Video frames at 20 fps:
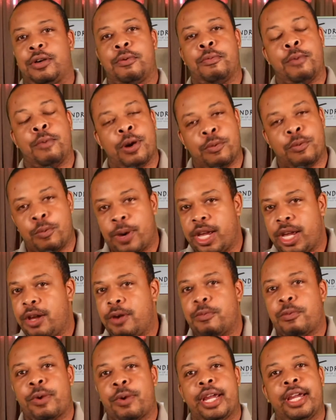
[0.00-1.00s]
When
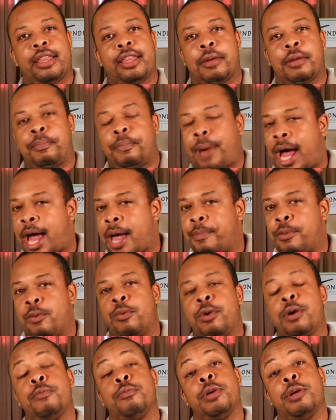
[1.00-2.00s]
we read the Bible,
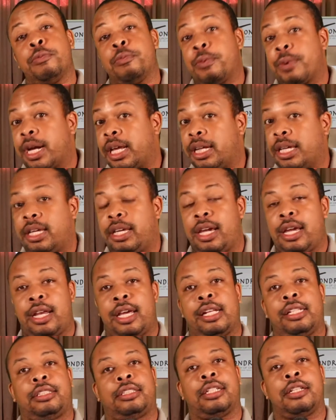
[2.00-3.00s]
when we really get
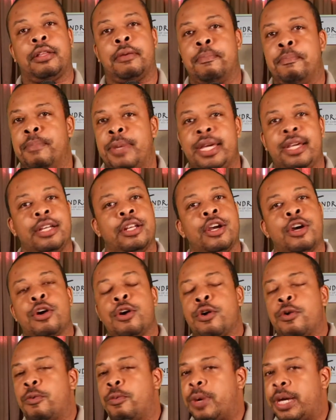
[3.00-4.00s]
into the meat,
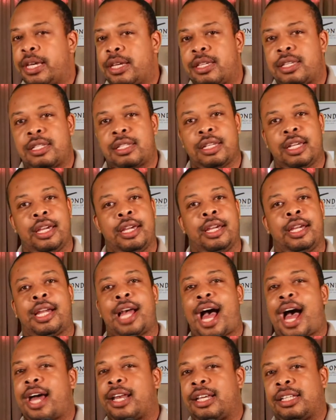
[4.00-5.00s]
we see
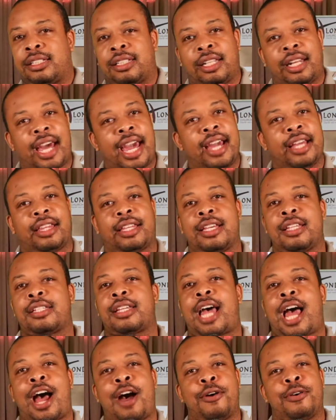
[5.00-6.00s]
God has laid this
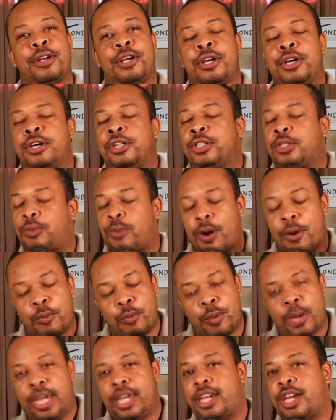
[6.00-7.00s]
out to where
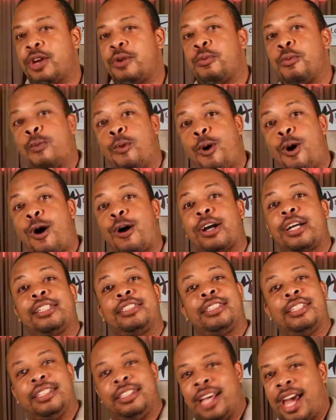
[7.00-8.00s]
we can walk
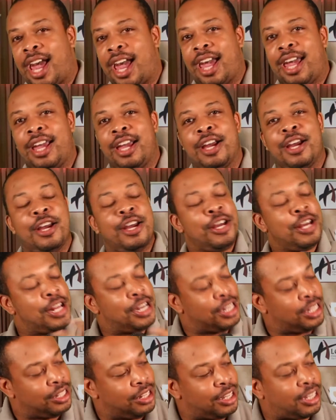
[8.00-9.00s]
today
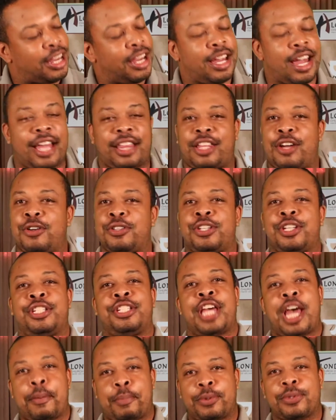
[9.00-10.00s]
looking at those
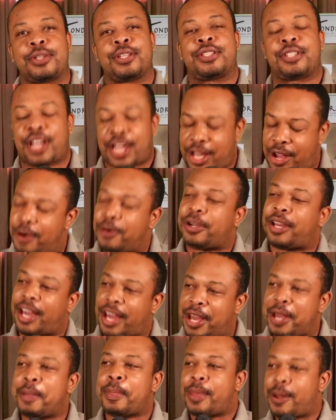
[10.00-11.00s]
examples and say,
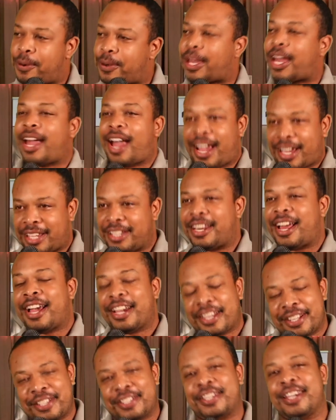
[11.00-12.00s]
okay, I
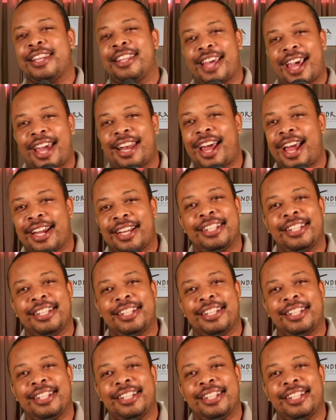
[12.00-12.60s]
can see that.